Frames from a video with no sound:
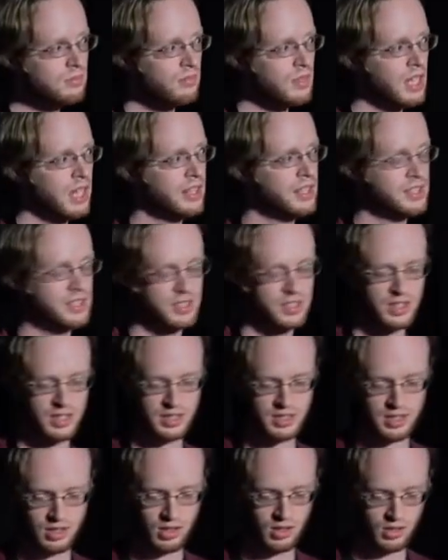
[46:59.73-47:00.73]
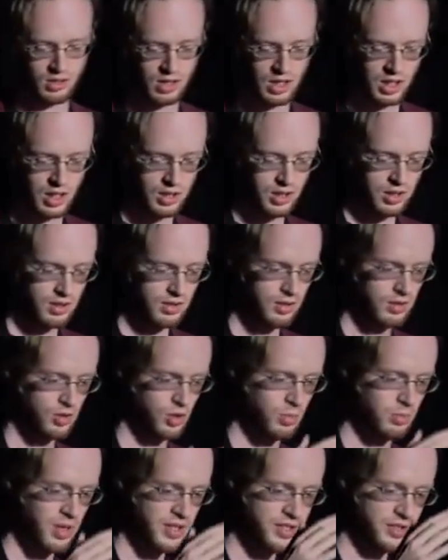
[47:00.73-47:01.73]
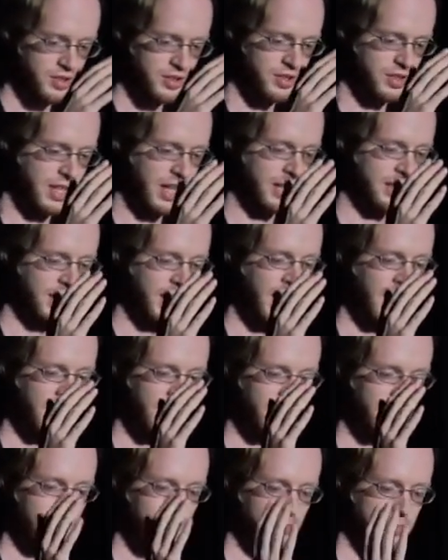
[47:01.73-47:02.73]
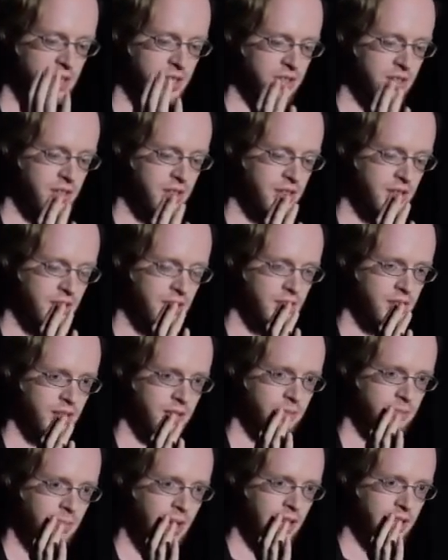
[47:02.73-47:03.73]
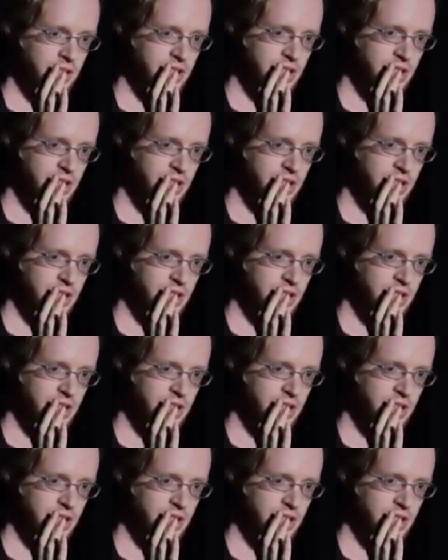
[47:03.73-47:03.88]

And this is just, you know, your muscles get tired, particularly the, the myelin